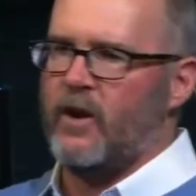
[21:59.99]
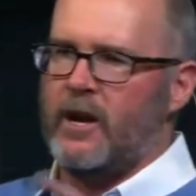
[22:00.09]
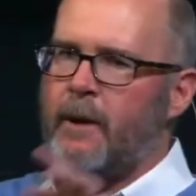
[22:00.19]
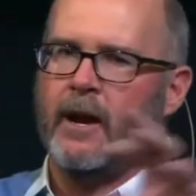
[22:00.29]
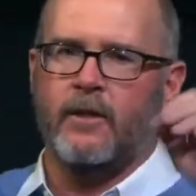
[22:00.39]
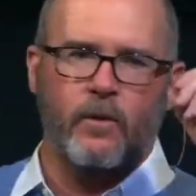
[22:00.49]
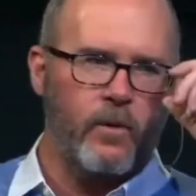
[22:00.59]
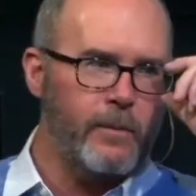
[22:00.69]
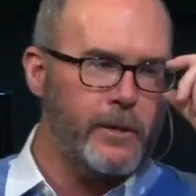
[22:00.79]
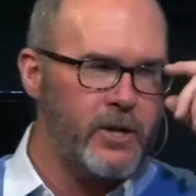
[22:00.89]
for anybody in the
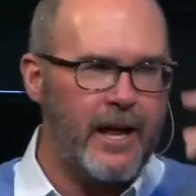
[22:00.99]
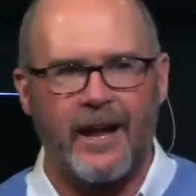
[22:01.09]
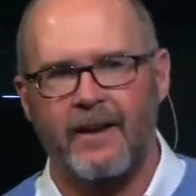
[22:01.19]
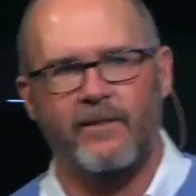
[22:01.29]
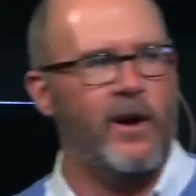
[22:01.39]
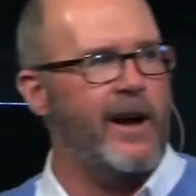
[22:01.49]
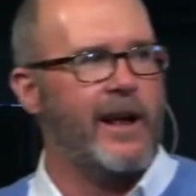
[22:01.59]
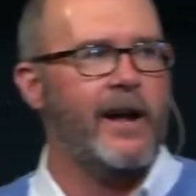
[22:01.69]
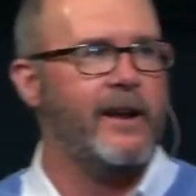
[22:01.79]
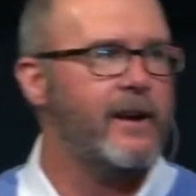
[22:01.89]
room that you're like, I don't even know how I
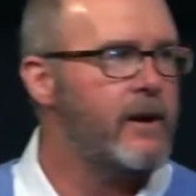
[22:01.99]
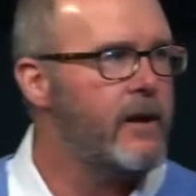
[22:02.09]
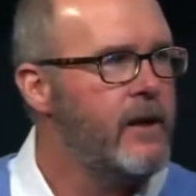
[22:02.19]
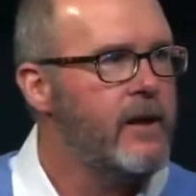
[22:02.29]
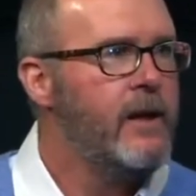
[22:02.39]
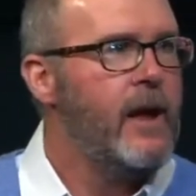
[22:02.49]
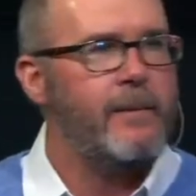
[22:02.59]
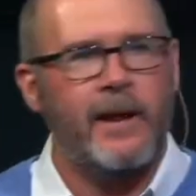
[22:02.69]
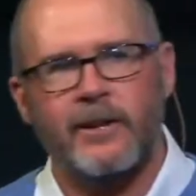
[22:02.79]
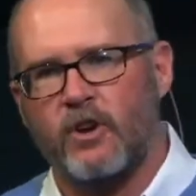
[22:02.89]
got here.
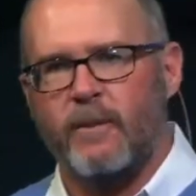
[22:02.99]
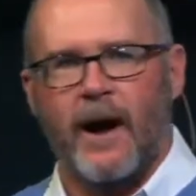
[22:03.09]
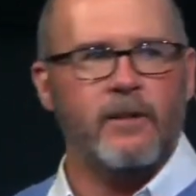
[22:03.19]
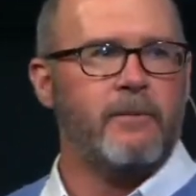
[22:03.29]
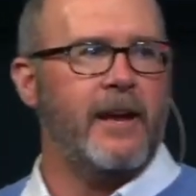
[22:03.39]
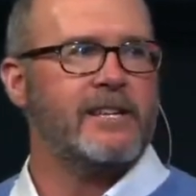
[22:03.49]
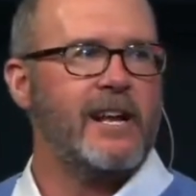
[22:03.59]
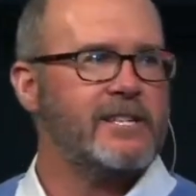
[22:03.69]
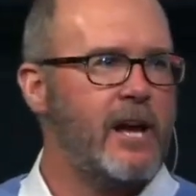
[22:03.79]
I mean, I drove by the place and I